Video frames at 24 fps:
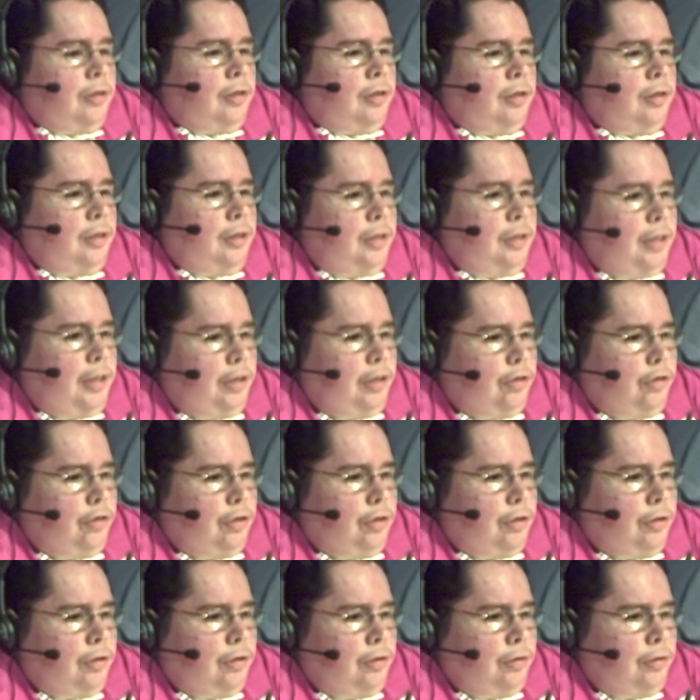He actually
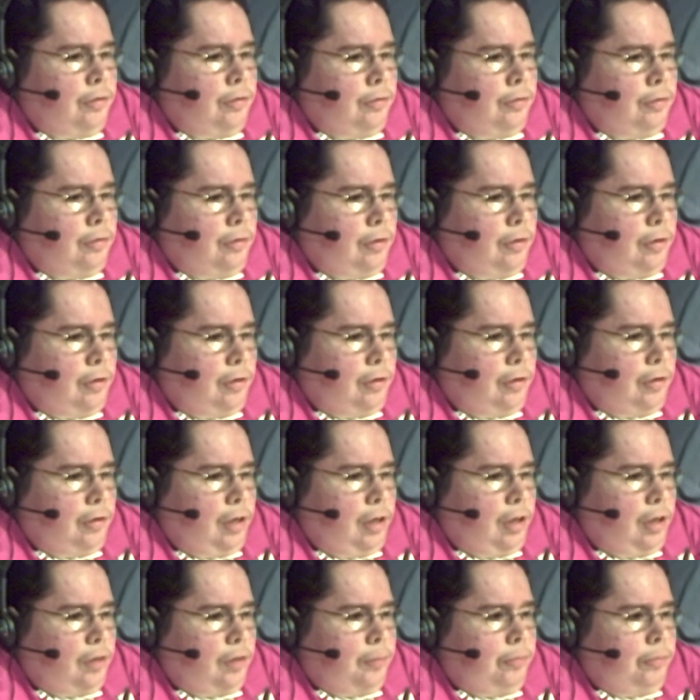
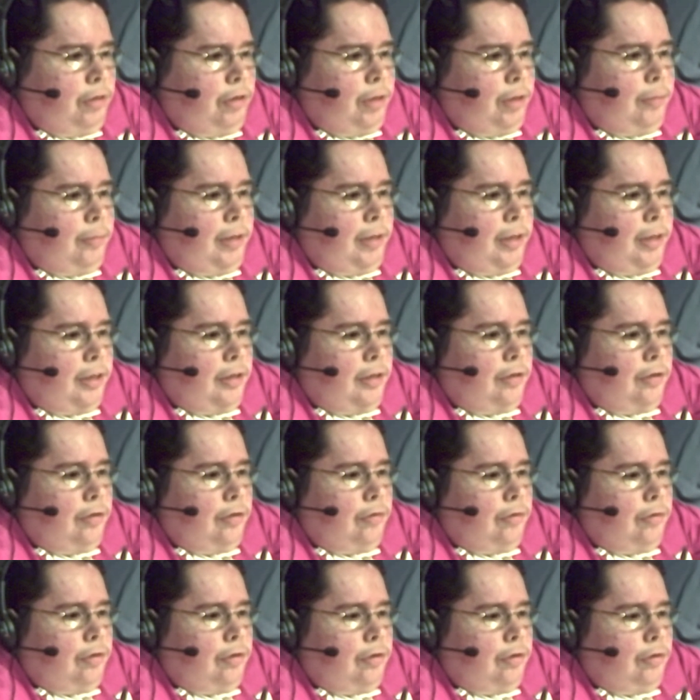knocks Bray back into
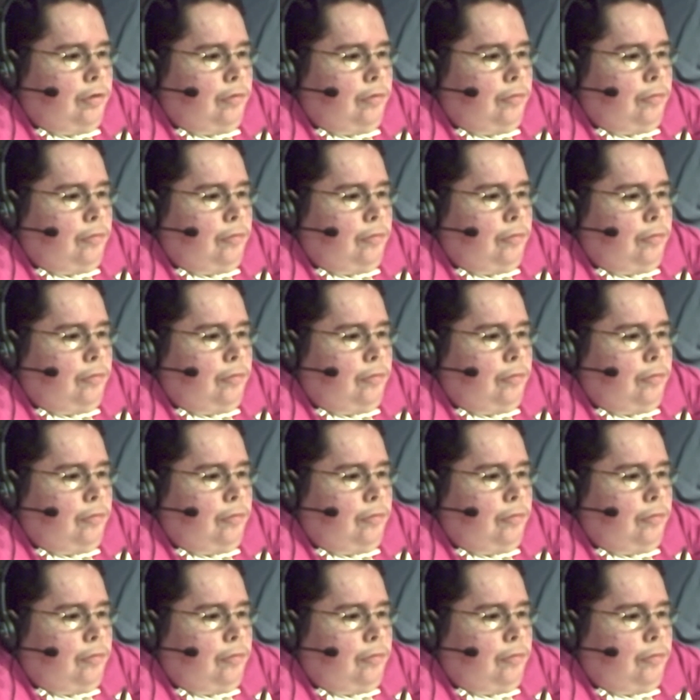his own